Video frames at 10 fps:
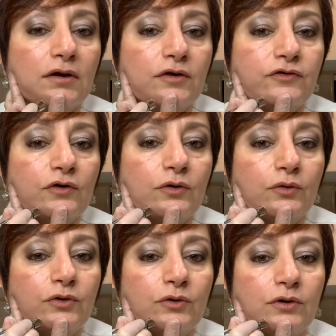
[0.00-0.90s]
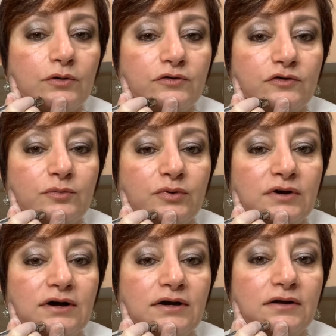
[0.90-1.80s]
So you're going to
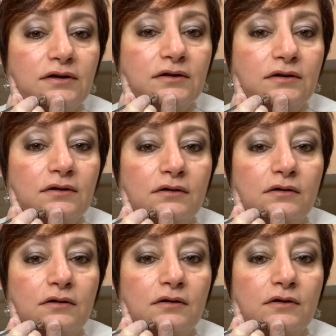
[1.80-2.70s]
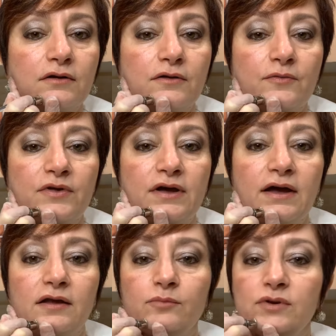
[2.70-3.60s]
apply the
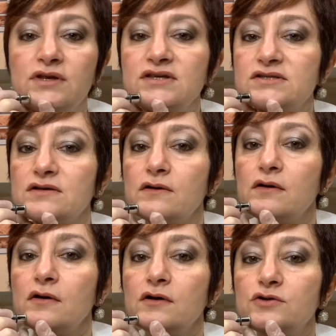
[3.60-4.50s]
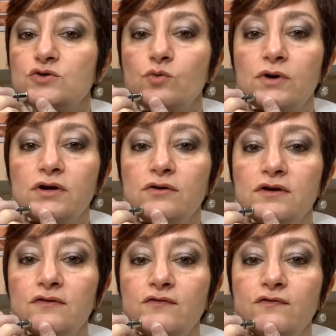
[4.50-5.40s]
hand piece to where you
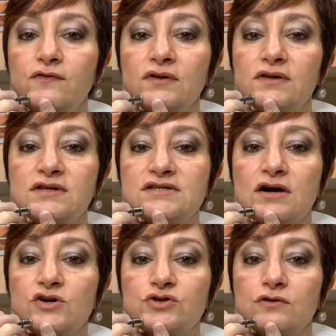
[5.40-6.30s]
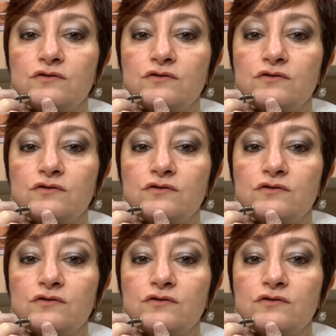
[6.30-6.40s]
can feel the suction.